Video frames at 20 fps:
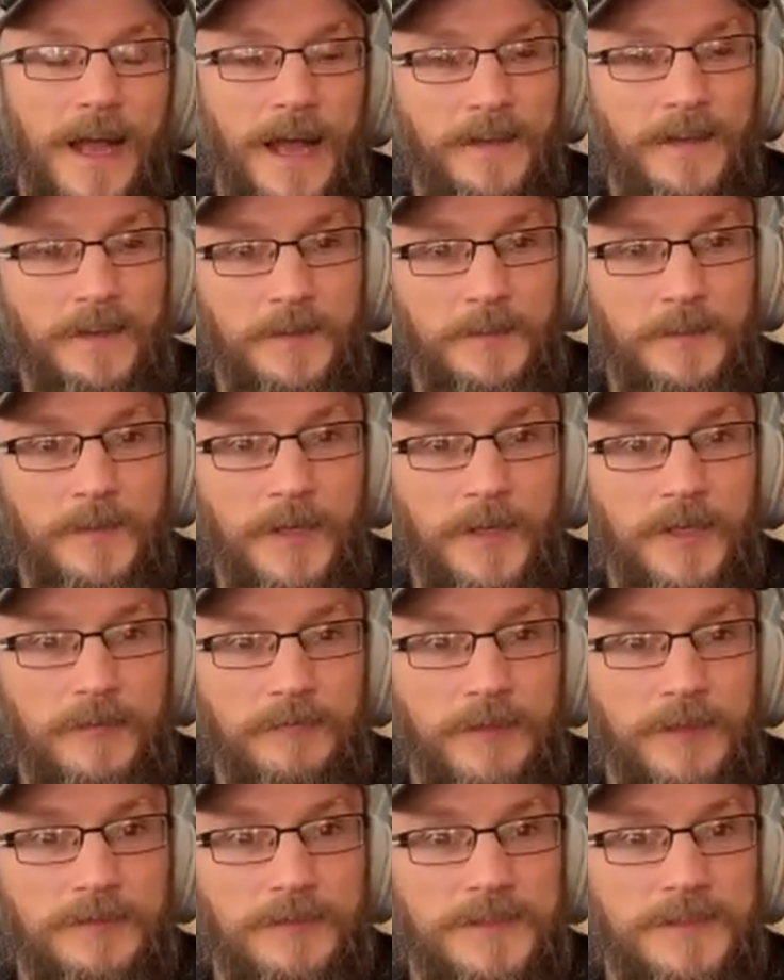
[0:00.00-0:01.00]
and the
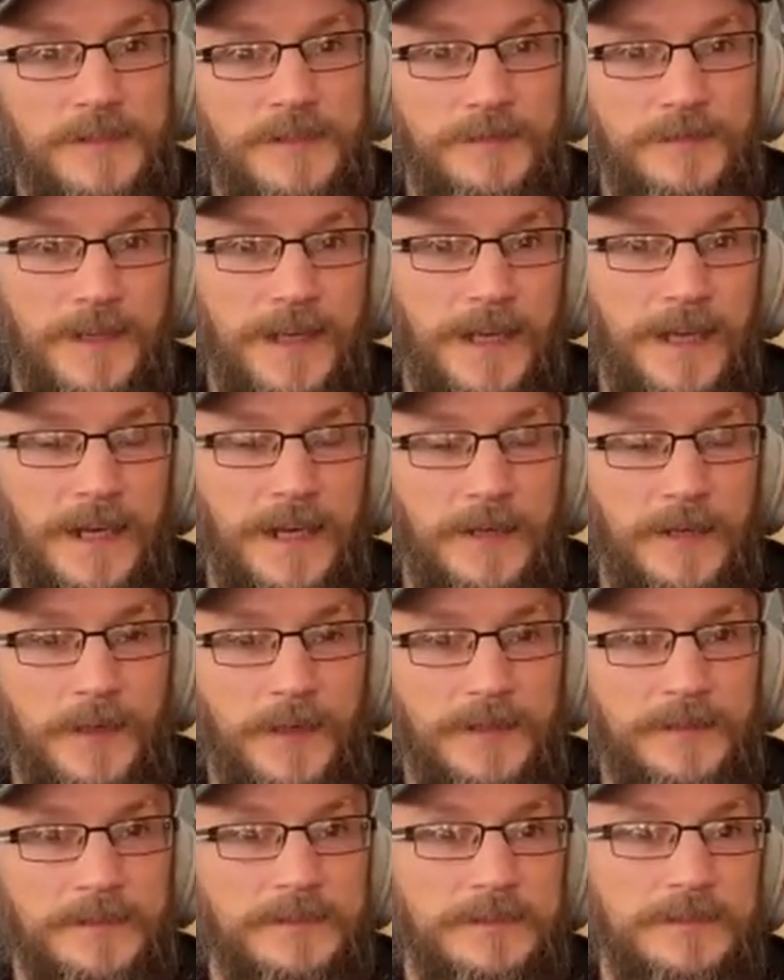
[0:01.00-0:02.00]
murderer Christopher
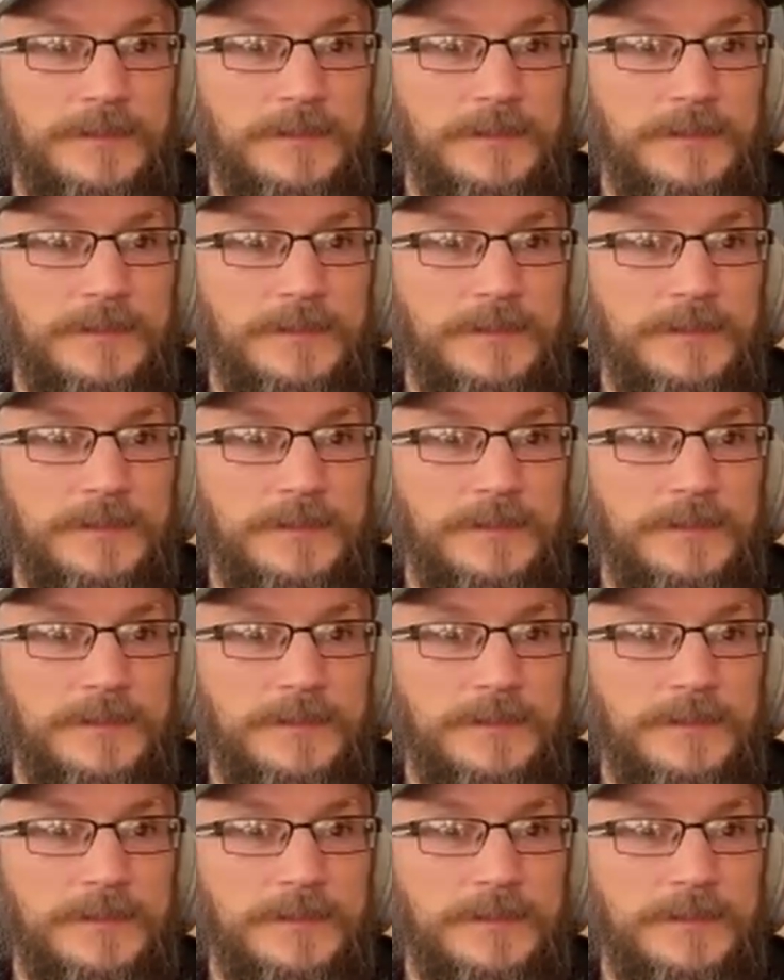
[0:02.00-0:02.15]
Halliwell.